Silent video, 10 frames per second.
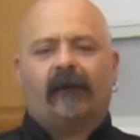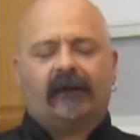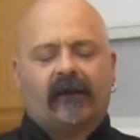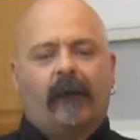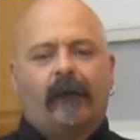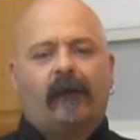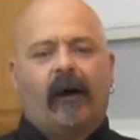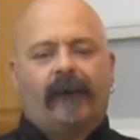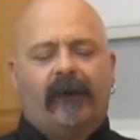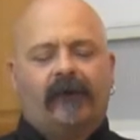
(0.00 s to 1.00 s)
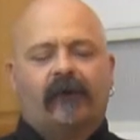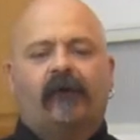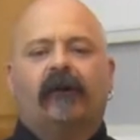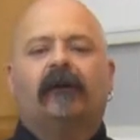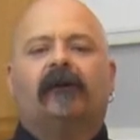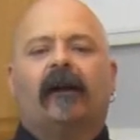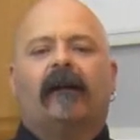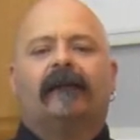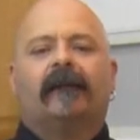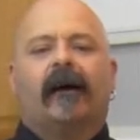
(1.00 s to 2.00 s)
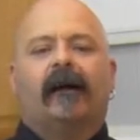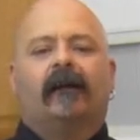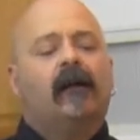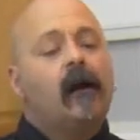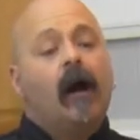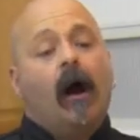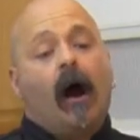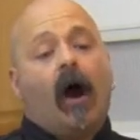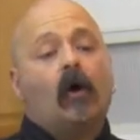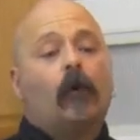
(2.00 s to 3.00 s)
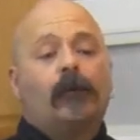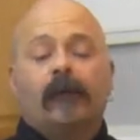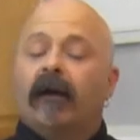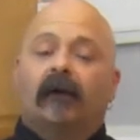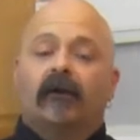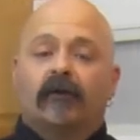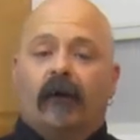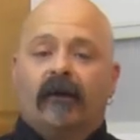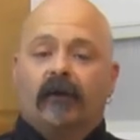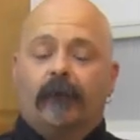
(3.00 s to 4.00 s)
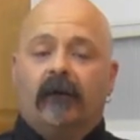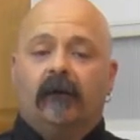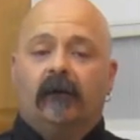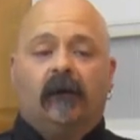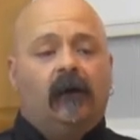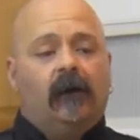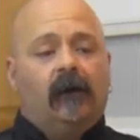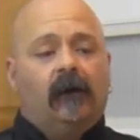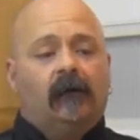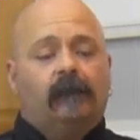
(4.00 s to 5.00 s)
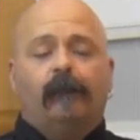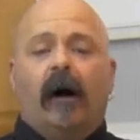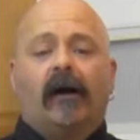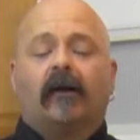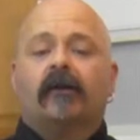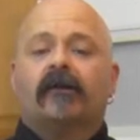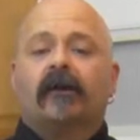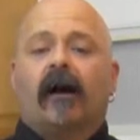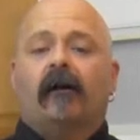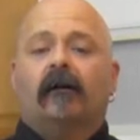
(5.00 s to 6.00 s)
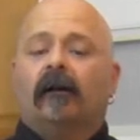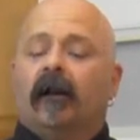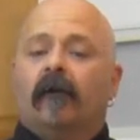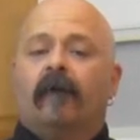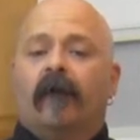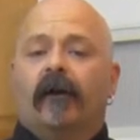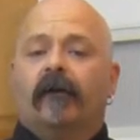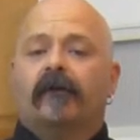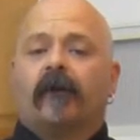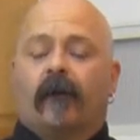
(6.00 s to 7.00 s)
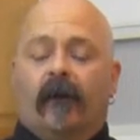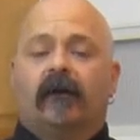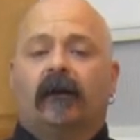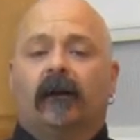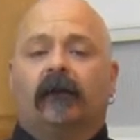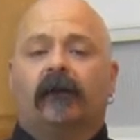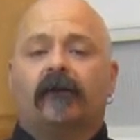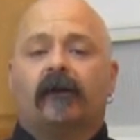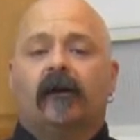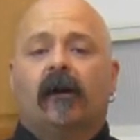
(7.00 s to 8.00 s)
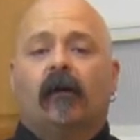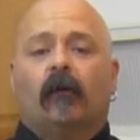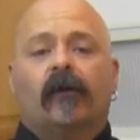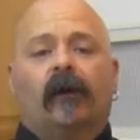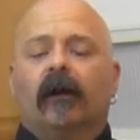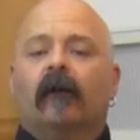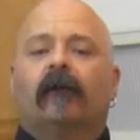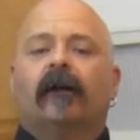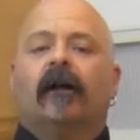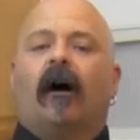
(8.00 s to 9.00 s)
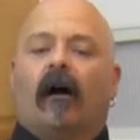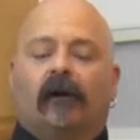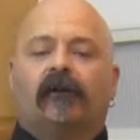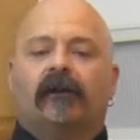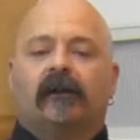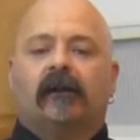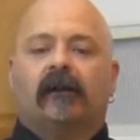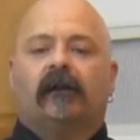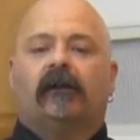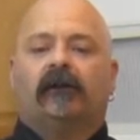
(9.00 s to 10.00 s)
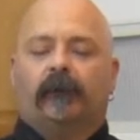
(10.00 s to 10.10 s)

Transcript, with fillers: you for stopping by my Music Cooking Channel tonight. I hope you make this recipe. Bonaker style clam fritters, they're delicious with a lovely Argentinian